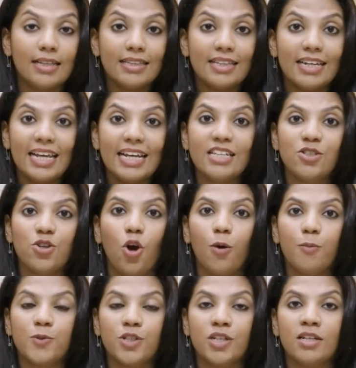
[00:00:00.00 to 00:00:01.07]
The next
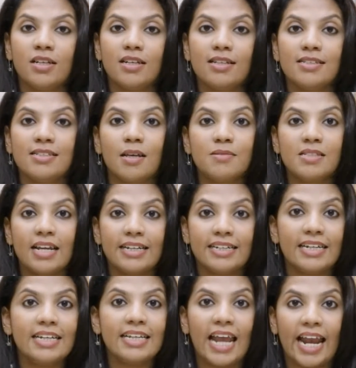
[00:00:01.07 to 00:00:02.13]
option is some
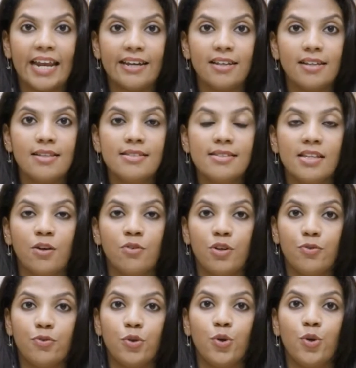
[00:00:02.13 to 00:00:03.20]
scented candles. Now
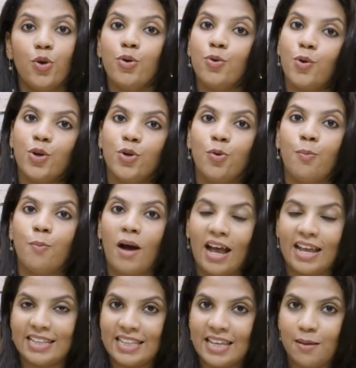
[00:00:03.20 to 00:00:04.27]
if you don't want to
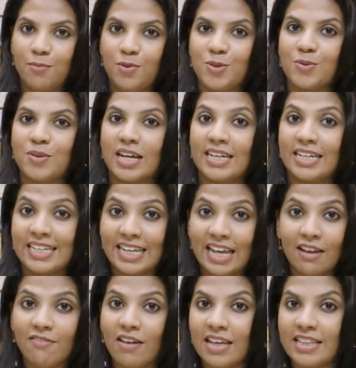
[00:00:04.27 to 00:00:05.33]
buy them, you can
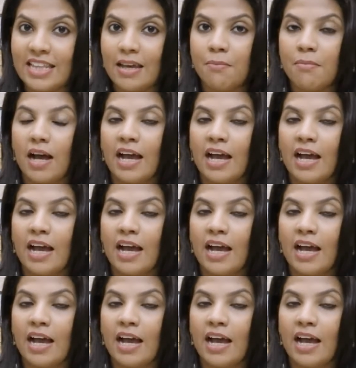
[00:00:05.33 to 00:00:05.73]
DIY them.